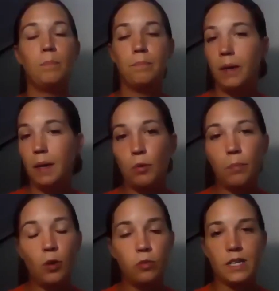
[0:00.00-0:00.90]
People
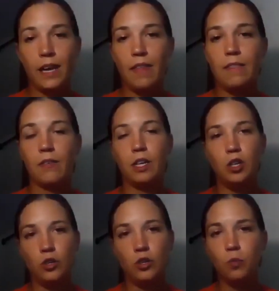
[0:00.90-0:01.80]
pull together in a
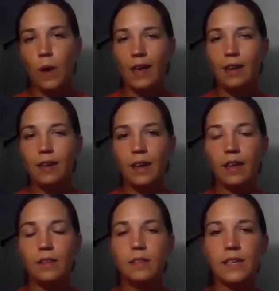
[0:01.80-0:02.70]
huge way
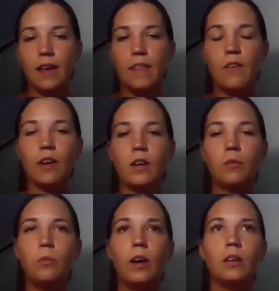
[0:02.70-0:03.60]
in the South African
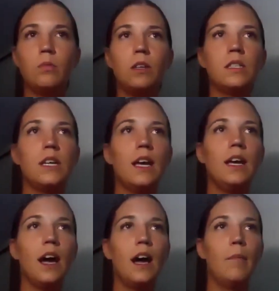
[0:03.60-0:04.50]
wine community.
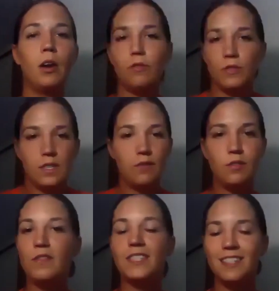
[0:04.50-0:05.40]
And obviously, if you
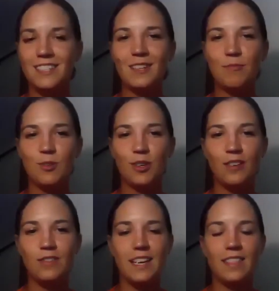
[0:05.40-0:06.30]
visited, I'm sure
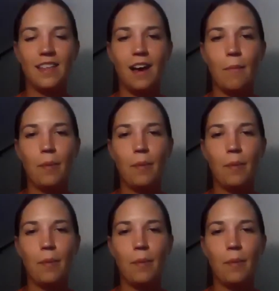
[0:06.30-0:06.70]
you've seen that.